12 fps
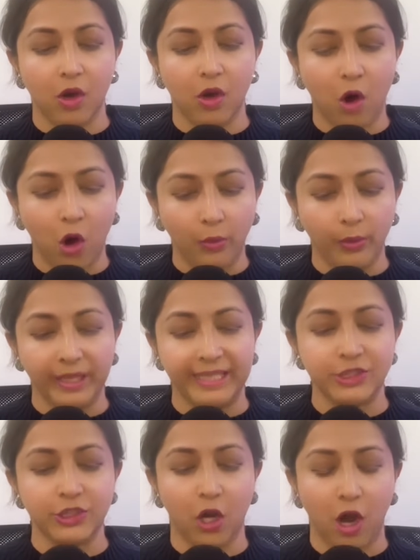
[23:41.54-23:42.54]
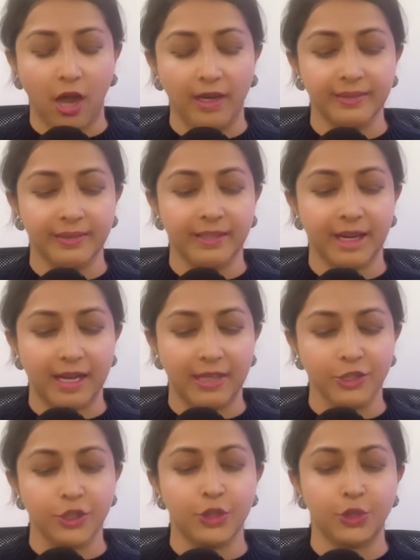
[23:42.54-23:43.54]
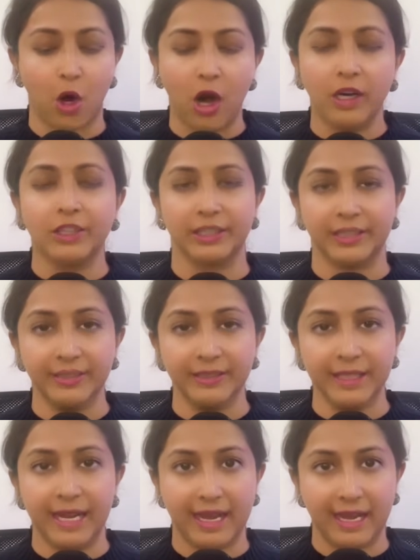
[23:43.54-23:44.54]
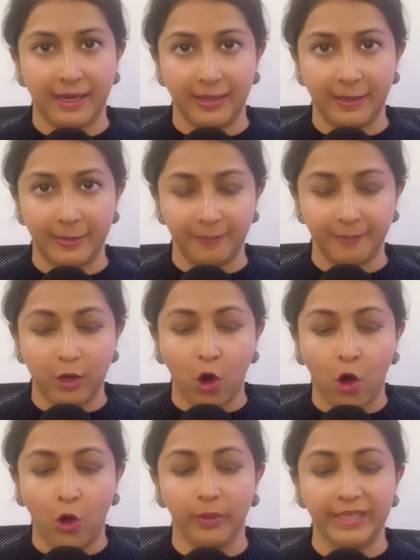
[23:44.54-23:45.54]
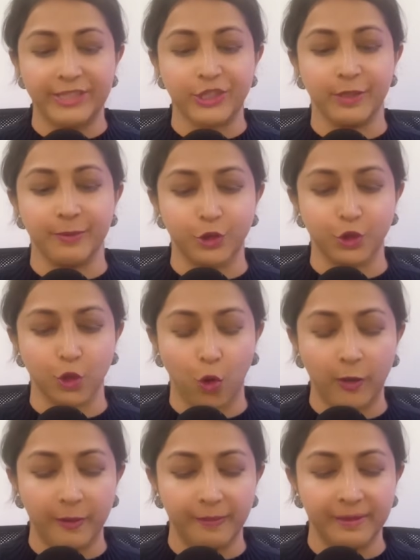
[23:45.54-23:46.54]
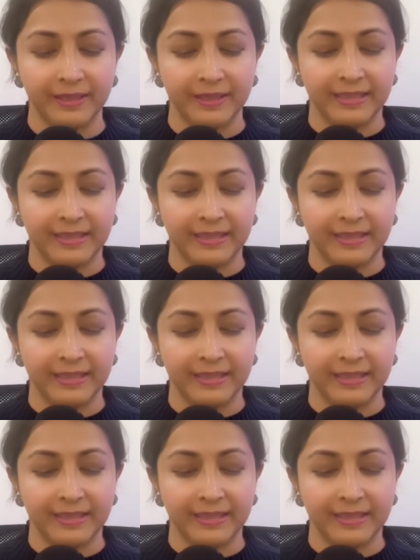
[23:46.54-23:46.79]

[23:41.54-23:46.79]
always got stronger, always absorbed